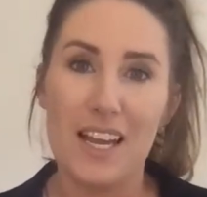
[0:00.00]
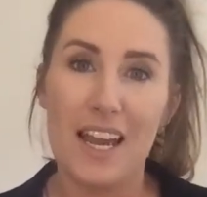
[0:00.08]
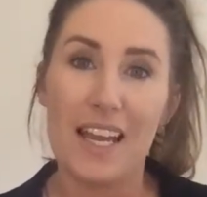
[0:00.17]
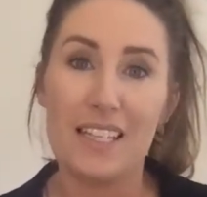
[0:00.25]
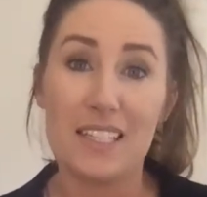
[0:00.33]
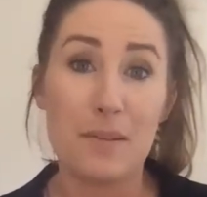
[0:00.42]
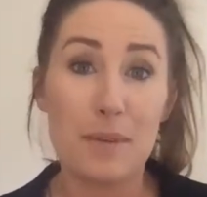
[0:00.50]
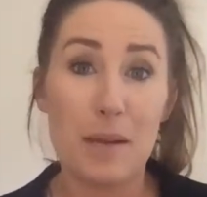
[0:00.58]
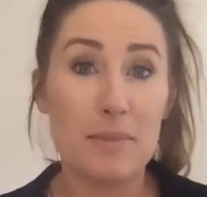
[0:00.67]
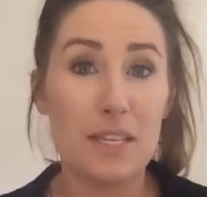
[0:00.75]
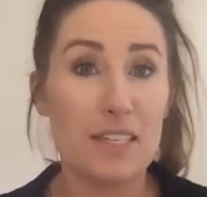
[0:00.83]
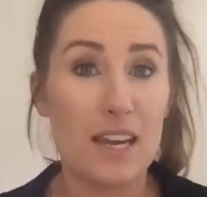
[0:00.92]
And
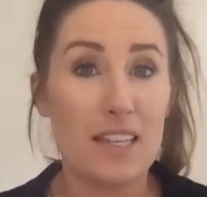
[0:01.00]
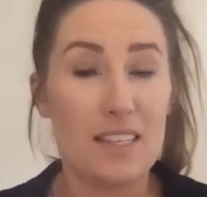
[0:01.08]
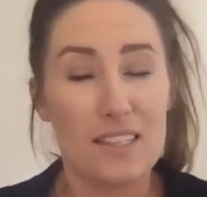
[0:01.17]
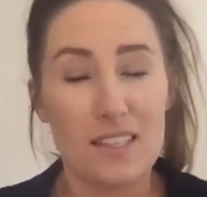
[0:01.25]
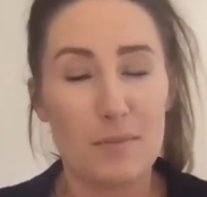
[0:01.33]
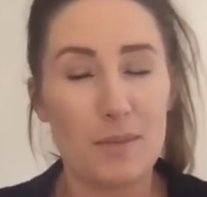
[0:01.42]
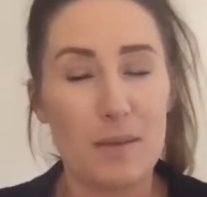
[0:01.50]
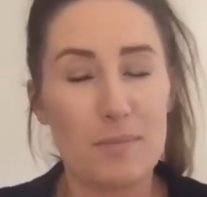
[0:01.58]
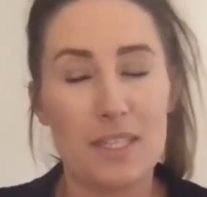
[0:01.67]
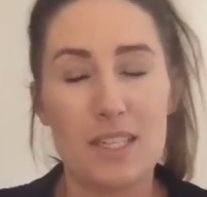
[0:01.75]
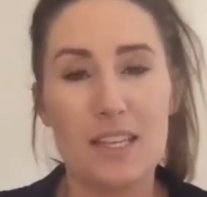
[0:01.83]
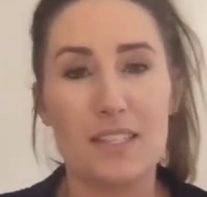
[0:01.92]
sometimes it does and sometimes
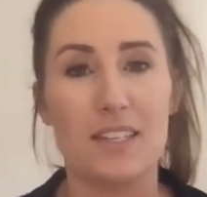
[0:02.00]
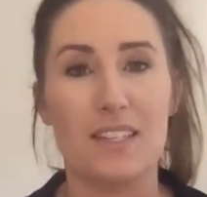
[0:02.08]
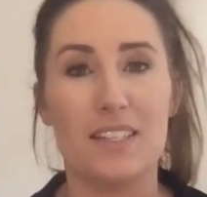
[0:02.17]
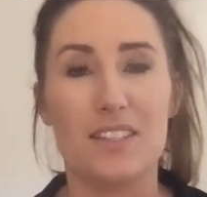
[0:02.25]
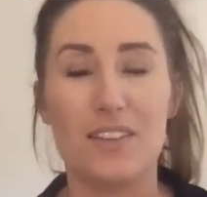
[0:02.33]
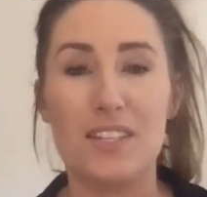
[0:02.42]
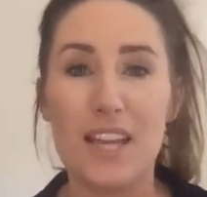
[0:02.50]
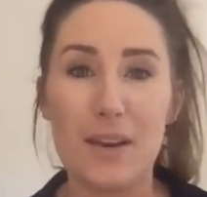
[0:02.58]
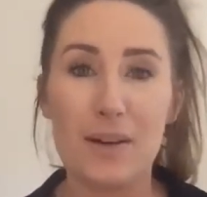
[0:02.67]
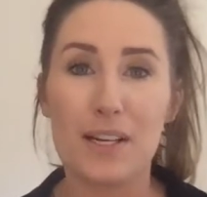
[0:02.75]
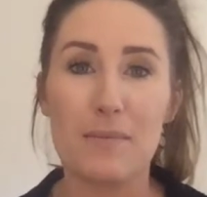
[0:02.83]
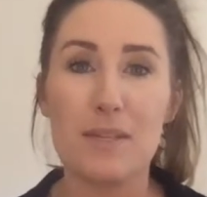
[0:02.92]
it doesn't. And so today
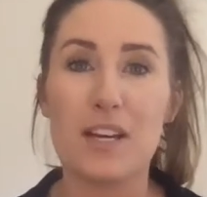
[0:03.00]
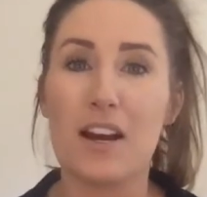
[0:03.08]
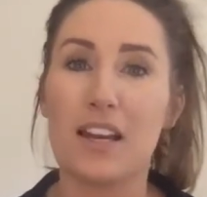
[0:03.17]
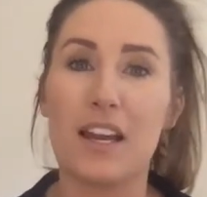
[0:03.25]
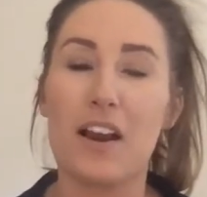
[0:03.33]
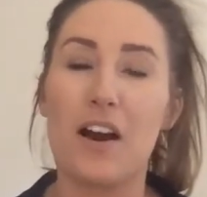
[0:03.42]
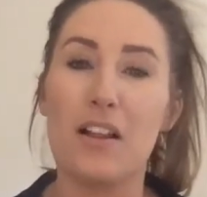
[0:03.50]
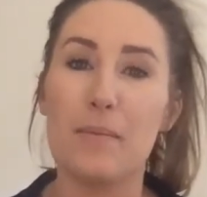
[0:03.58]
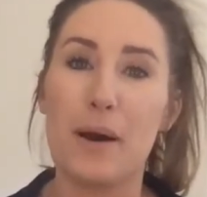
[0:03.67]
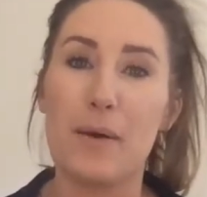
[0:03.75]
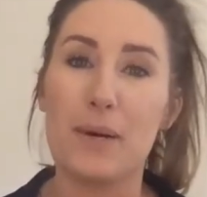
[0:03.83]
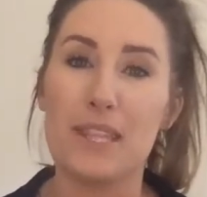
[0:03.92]
we're going to be talking all
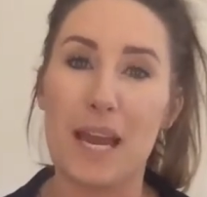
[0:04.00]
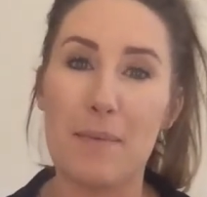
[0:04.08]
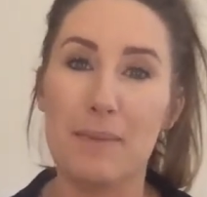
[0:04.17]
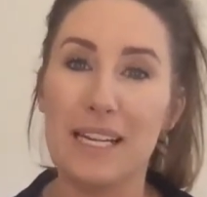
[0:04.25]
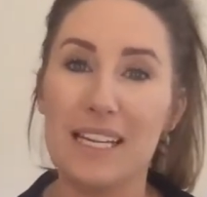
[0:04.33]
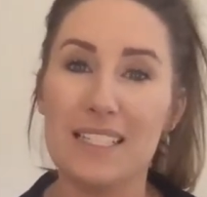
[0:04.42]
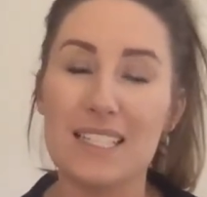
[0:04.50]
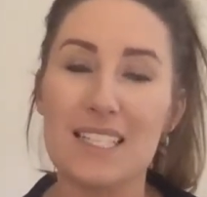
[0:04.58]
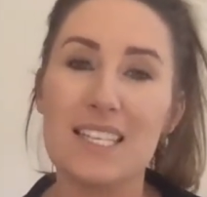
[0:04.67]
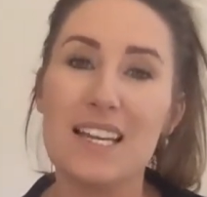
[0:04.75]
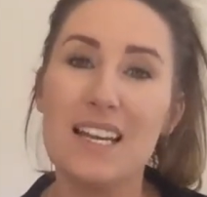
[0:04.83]
about what that means.